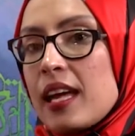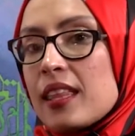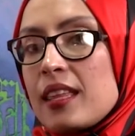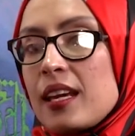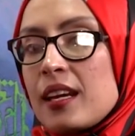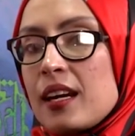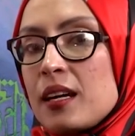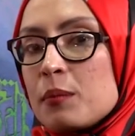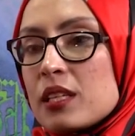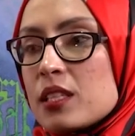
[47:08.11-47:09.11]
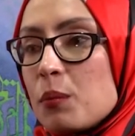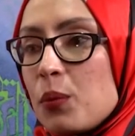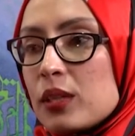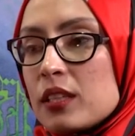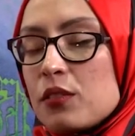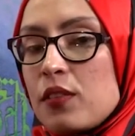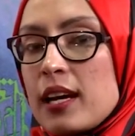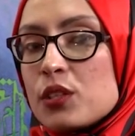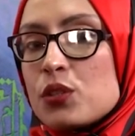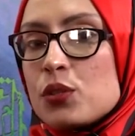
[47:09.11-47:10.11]
I think um, it's important for
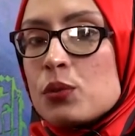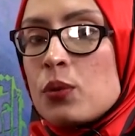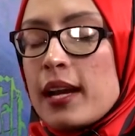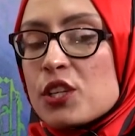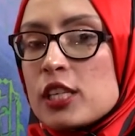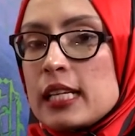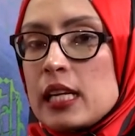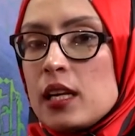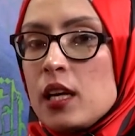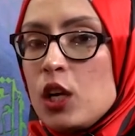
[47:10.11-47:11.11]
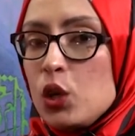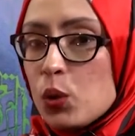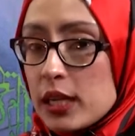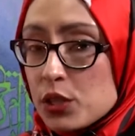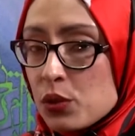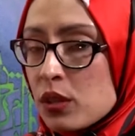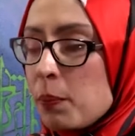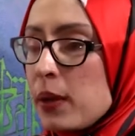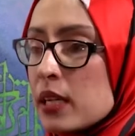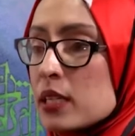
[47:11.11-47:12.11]
us to actually look into the
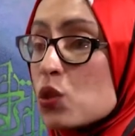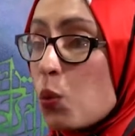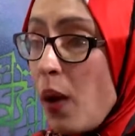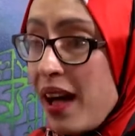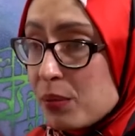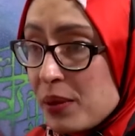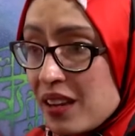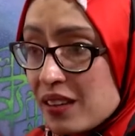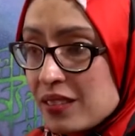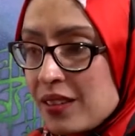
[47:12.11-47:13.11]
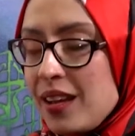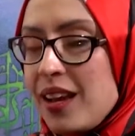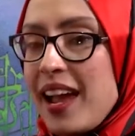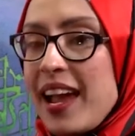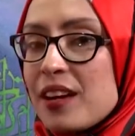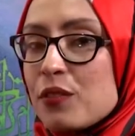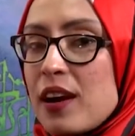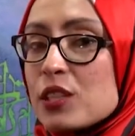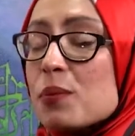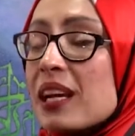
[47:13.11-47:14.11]
parents' well being and for
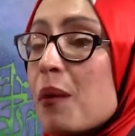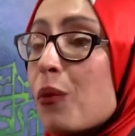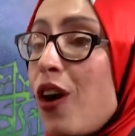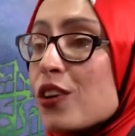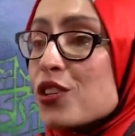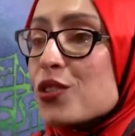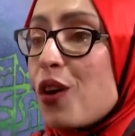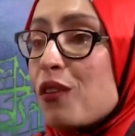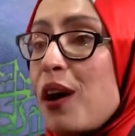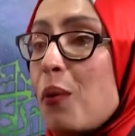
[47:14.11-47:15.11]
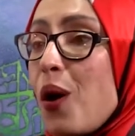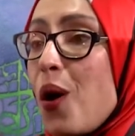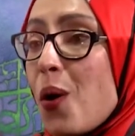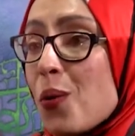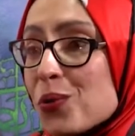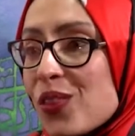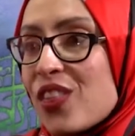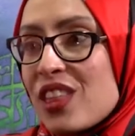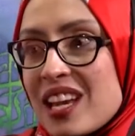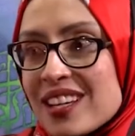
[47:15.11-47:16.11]
us to become conscious of our own
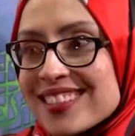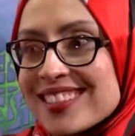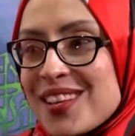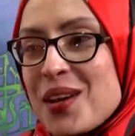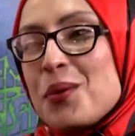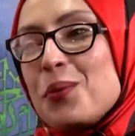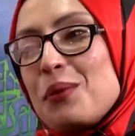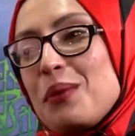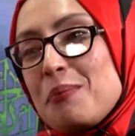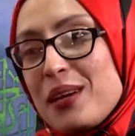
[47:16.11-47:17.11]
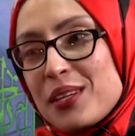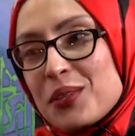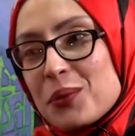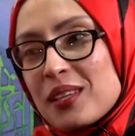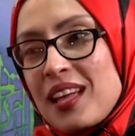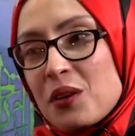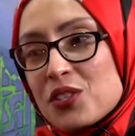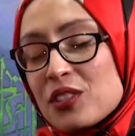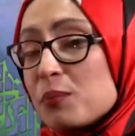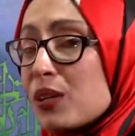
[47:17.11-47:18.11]
things when Absolutely. we parent with our
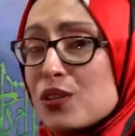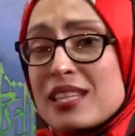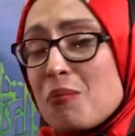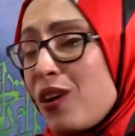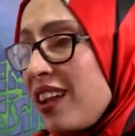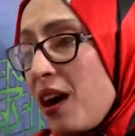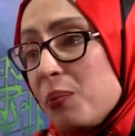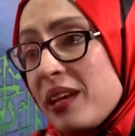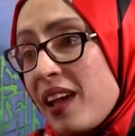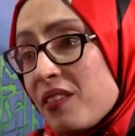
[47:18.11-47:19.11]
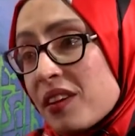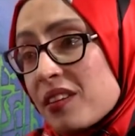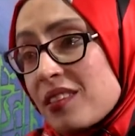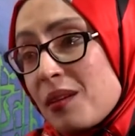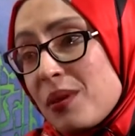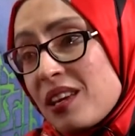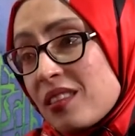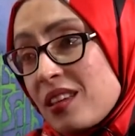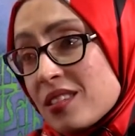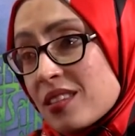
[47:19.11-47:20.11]
children because they model our behavior. They pick
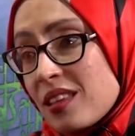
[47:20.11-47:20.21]
Absolutely.